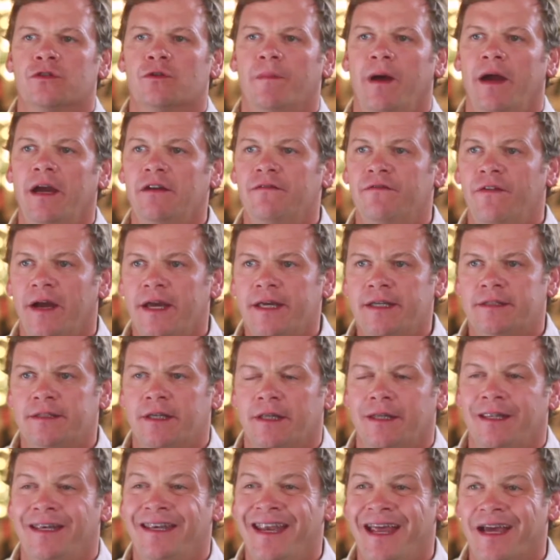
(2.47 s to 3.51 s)
So my advice
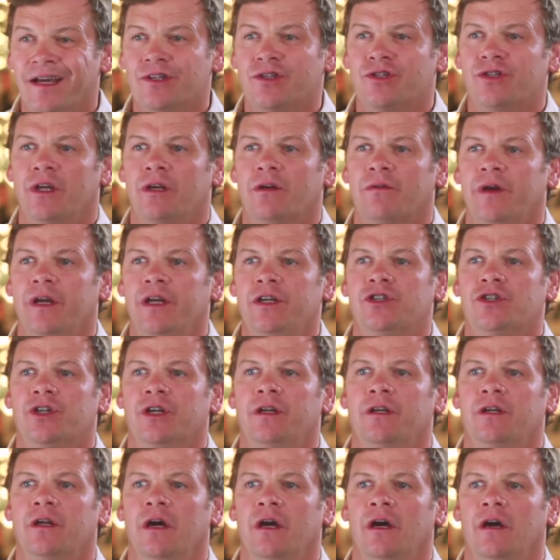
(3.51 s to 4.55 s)
to the next
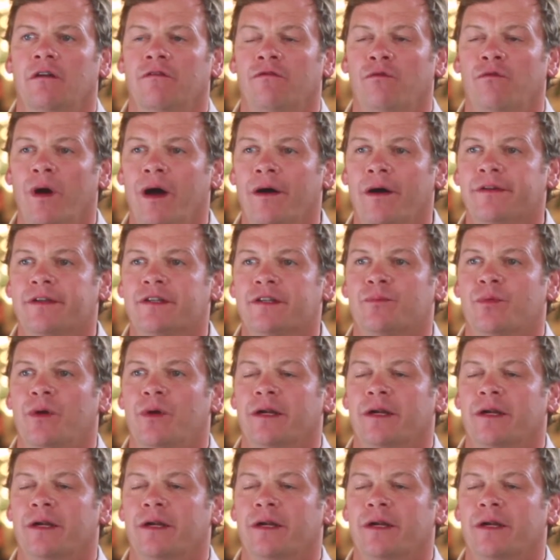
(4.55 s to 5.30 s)
generation of wellness